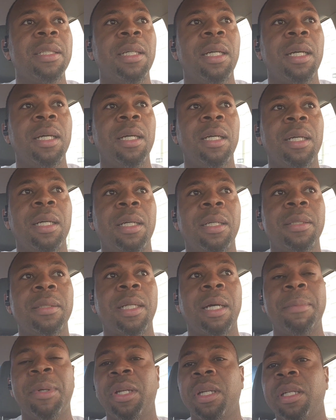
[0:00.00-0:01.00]
Uh,
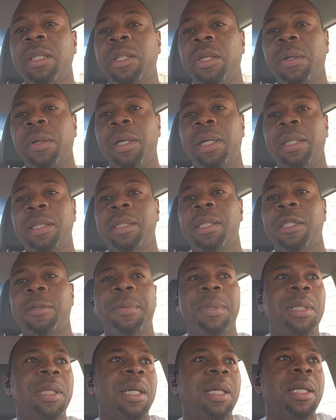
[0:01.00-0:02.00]
I'm gonna do it just
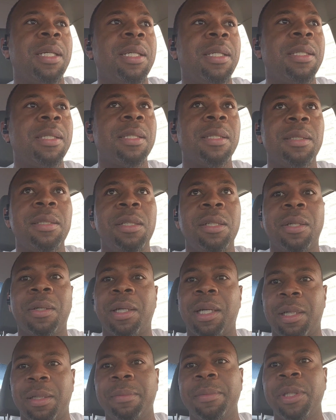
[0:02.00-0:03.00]
because you know
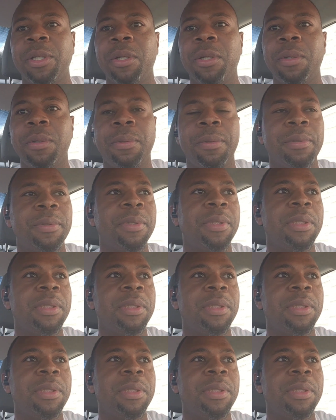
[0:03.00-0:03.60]
I am new